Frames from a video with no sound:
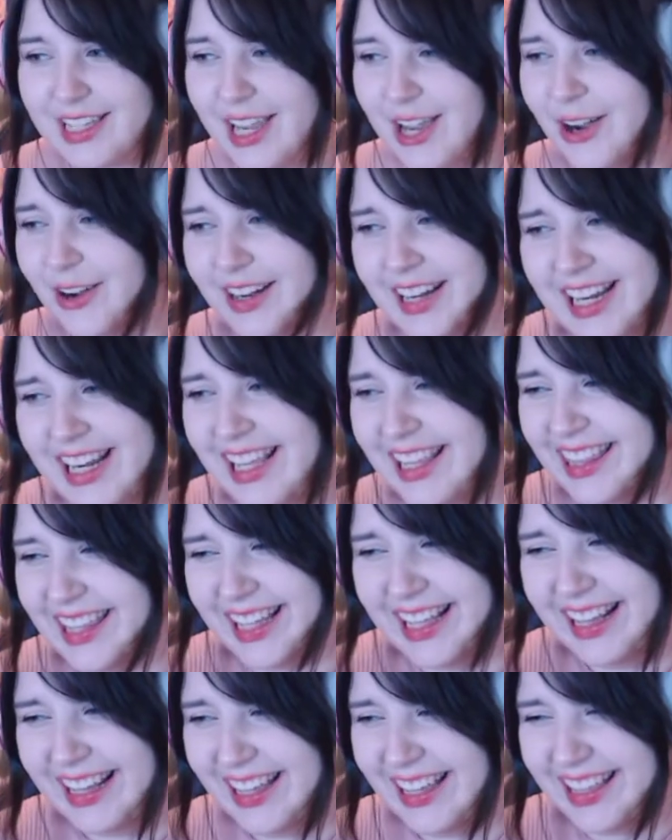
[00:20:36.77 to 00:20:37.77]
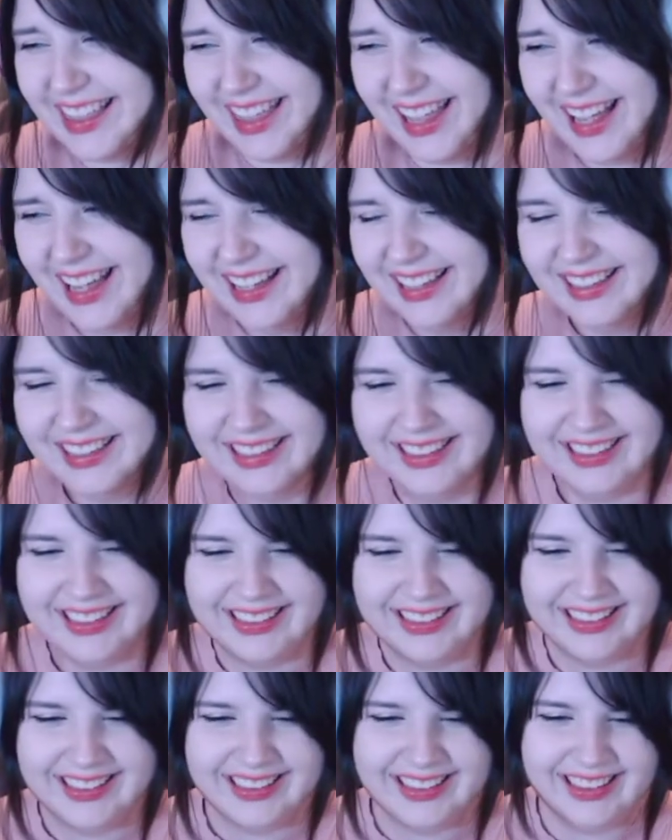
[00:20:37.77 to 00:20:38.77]
or anything like that.
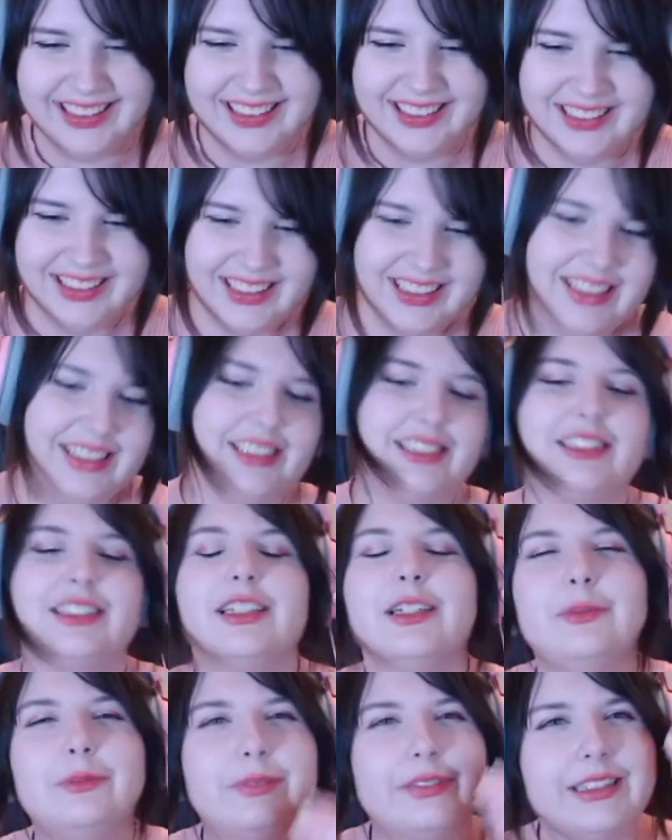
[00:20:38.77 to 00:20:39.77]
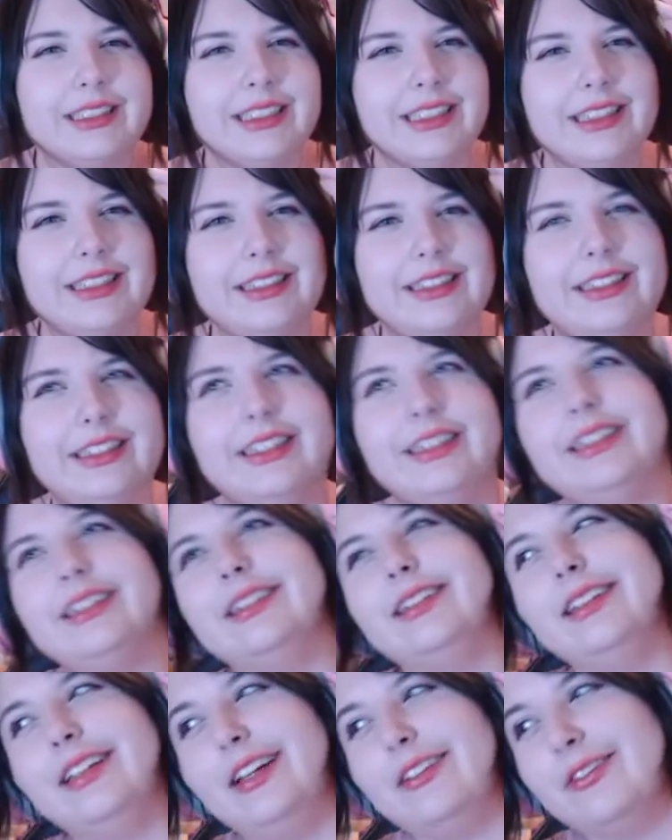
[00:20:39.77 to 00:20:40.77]
Just completely
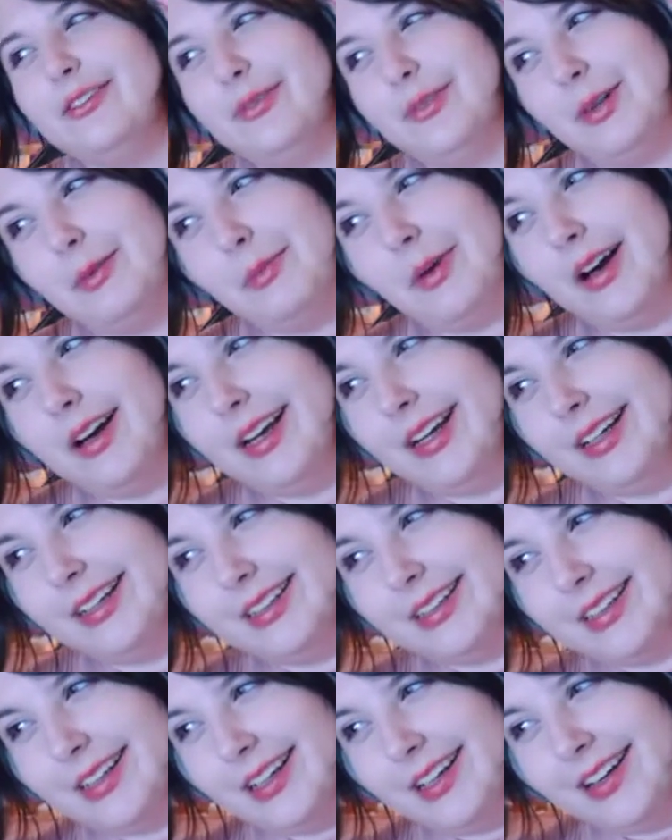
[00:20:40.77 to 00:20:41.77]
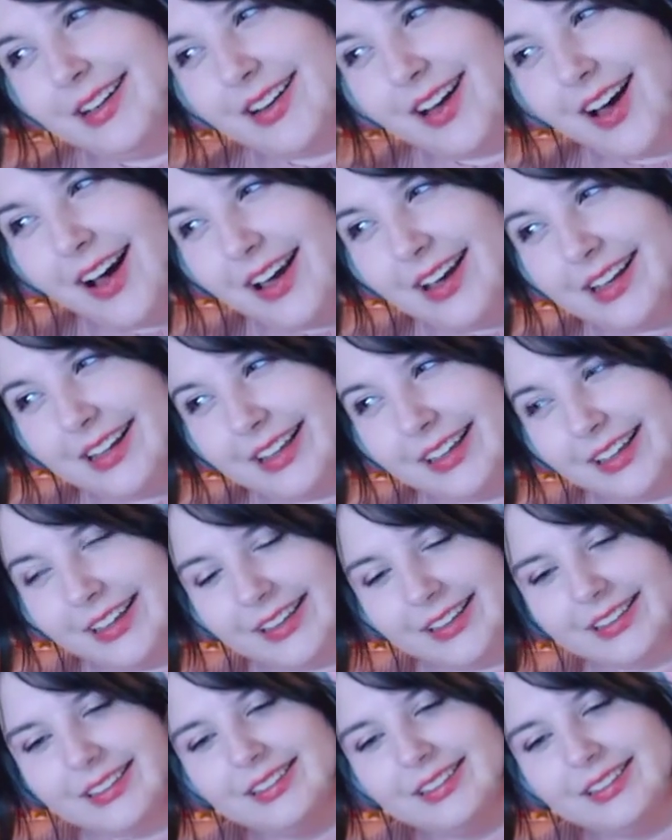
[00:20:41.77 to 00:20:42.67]
left my mind entirely.